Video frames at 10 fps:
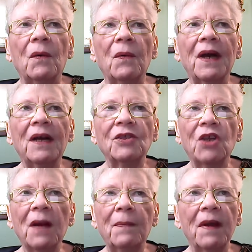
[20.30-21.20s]
Well,
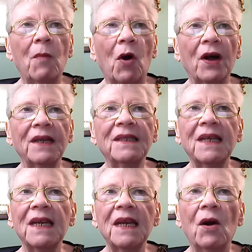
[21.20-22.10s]
JP Morgan
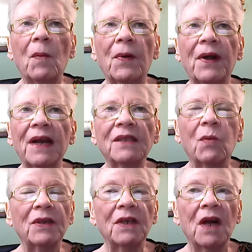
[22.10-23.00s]
CEO predicts
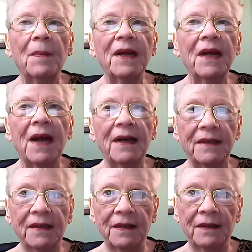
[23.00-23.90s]
what's coming
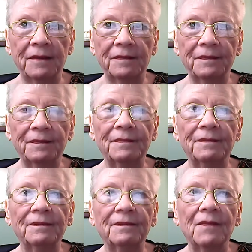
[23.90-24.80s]
next.
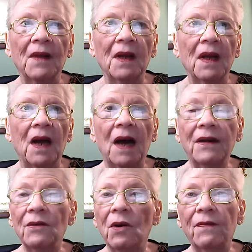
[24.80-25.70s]
I
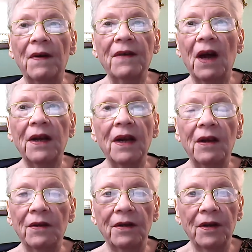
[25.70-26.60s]
don't know if I've got any
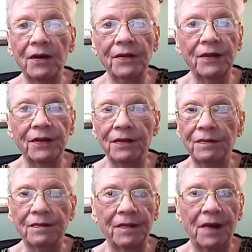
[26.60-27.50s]
good news
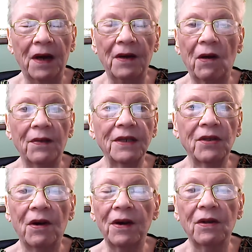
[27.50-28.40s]
on all these
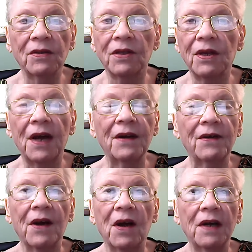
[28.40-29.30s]
articles tonight or
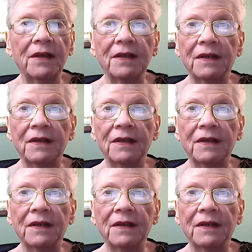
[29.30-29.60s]
not.